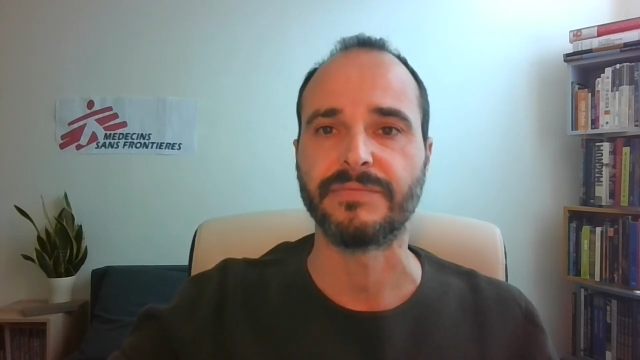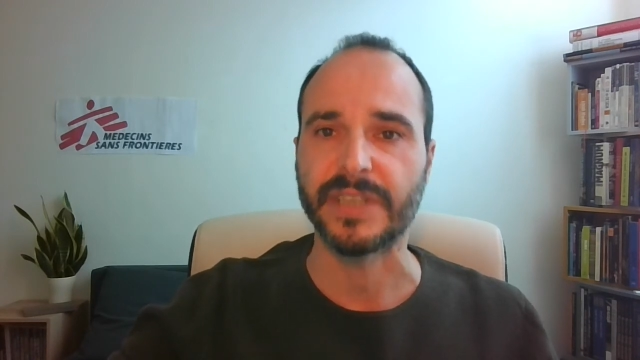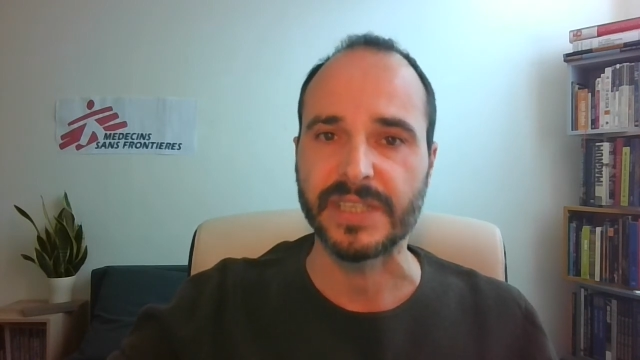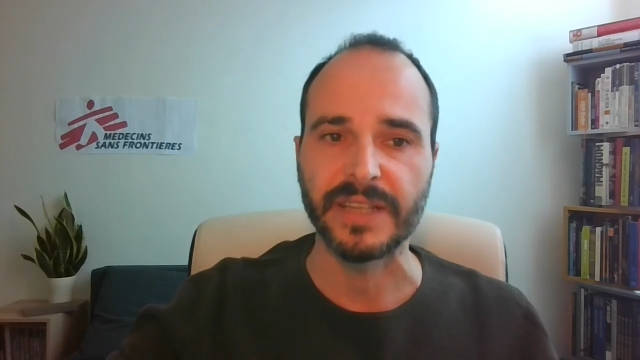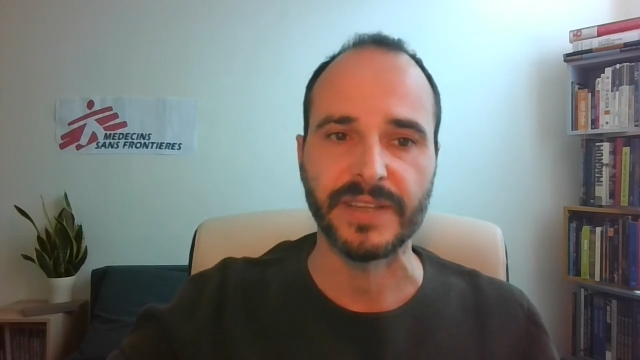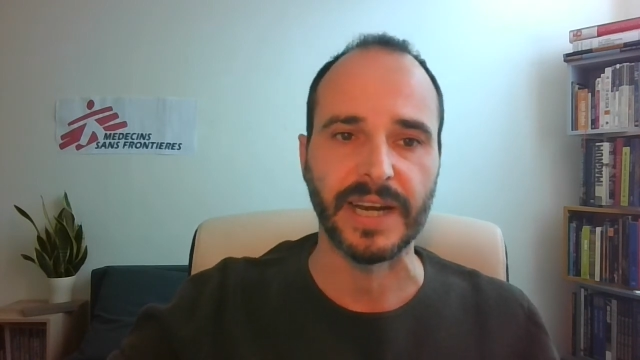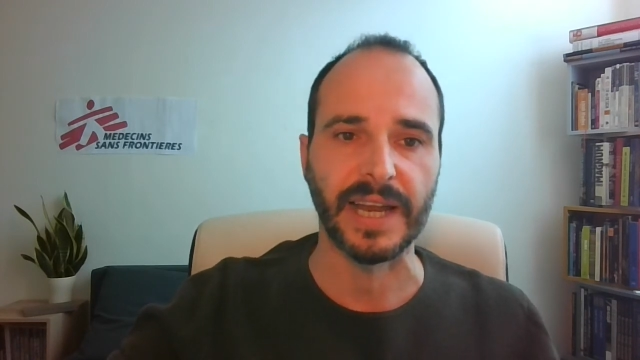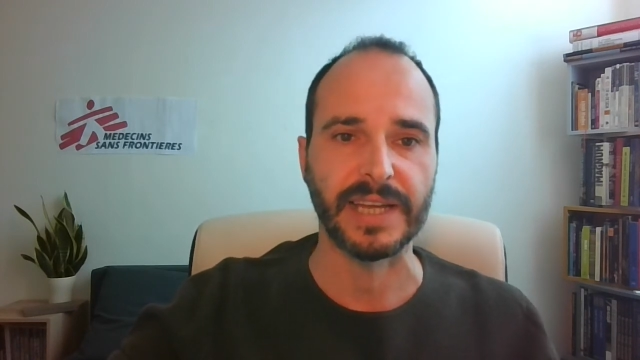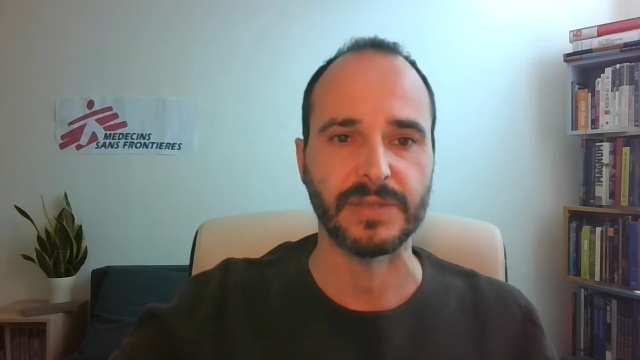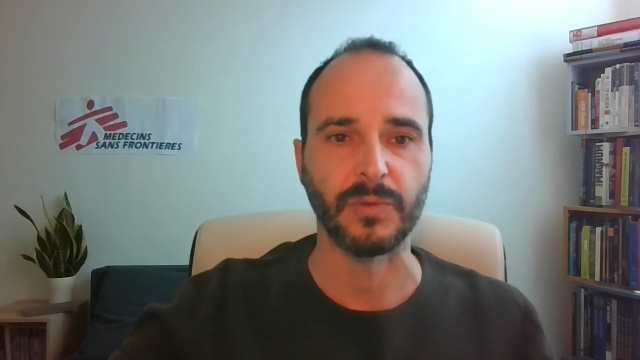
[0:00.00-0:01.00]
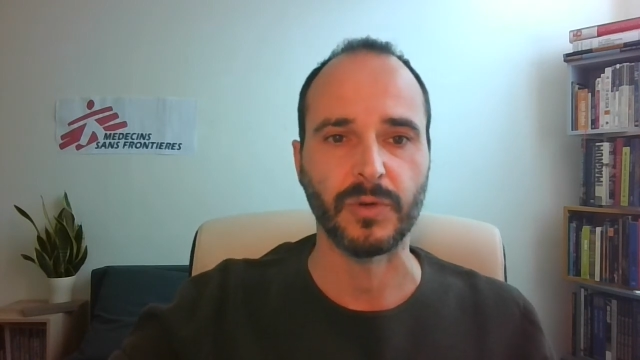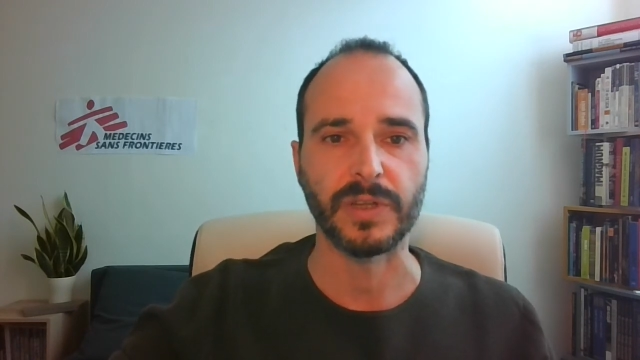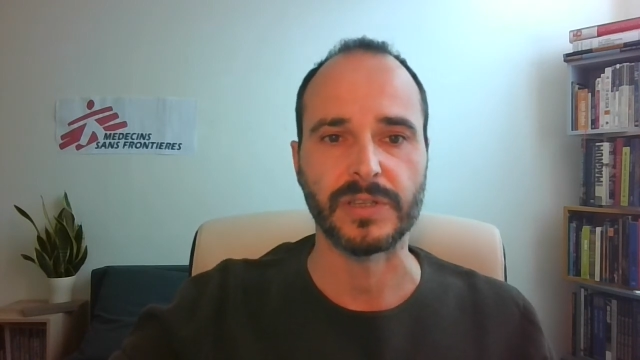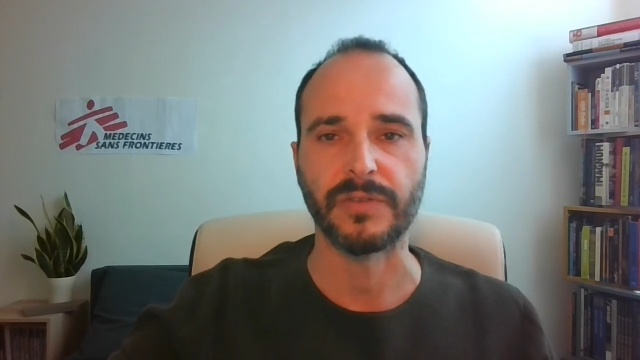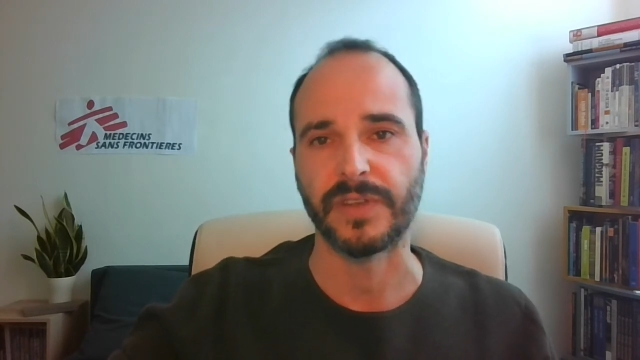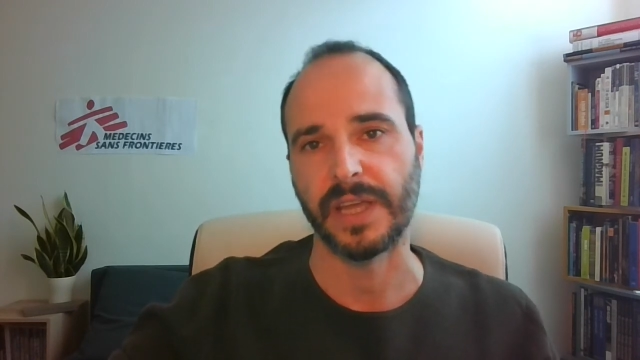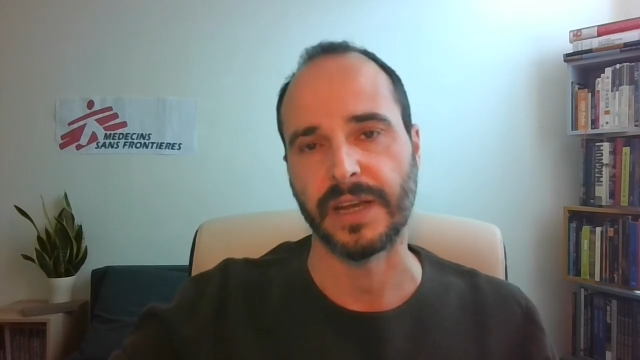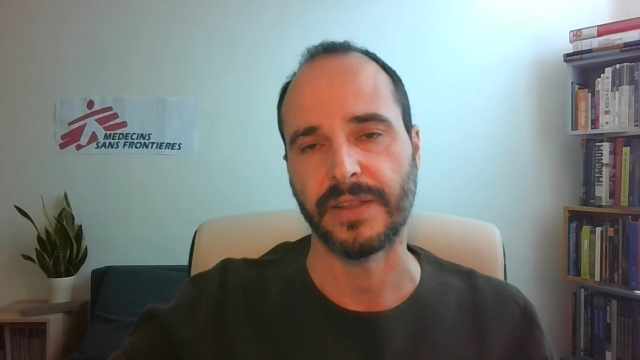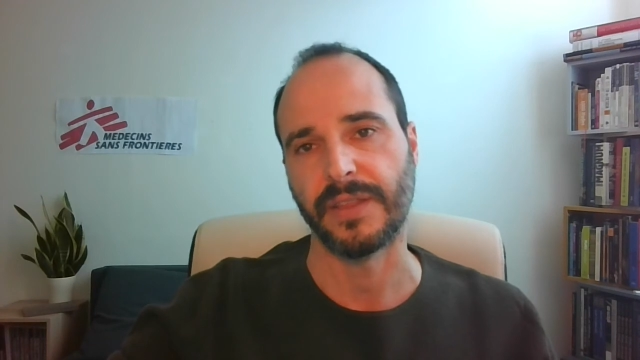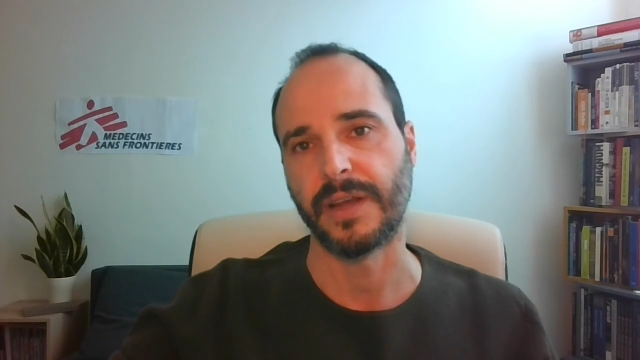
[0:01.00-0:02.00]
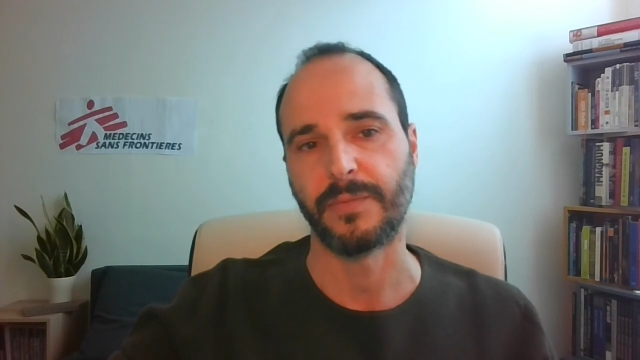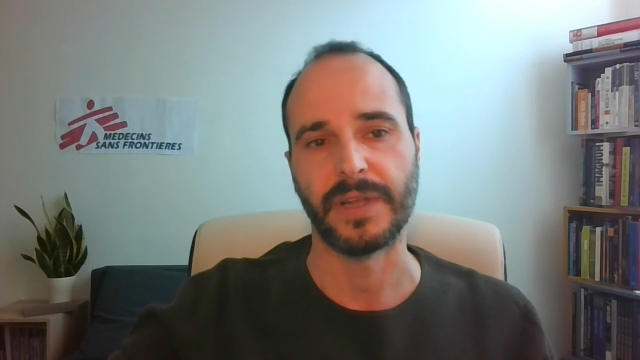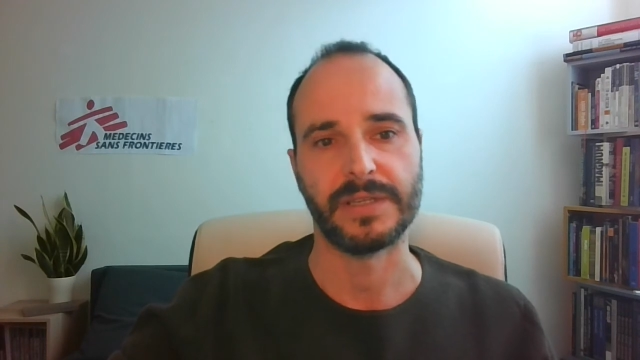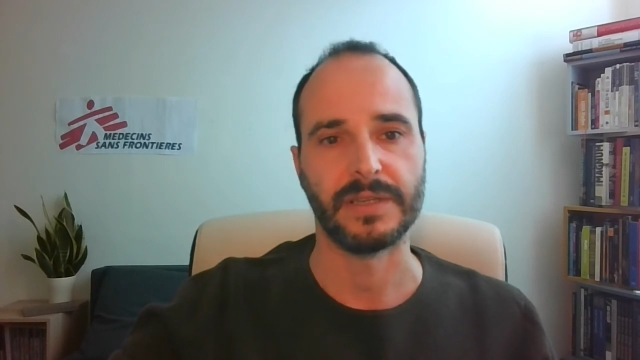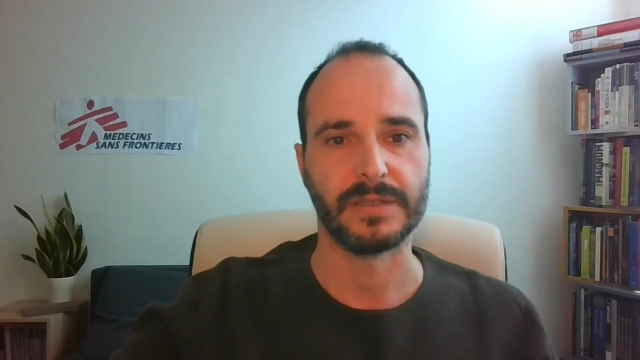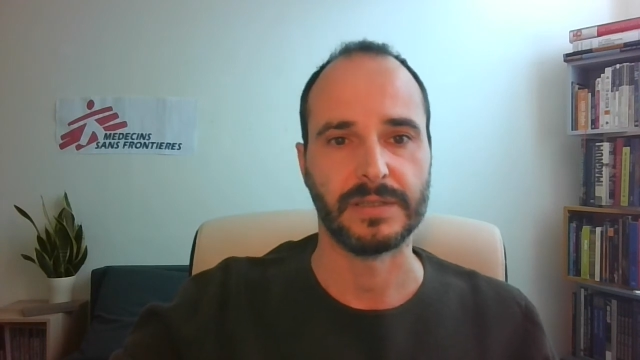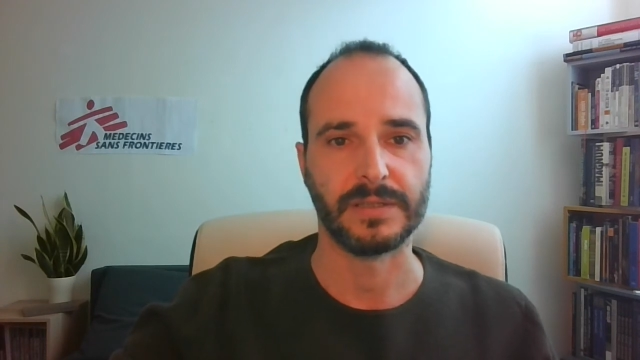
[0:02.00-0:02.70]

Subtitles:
decentralized models of care in their patients.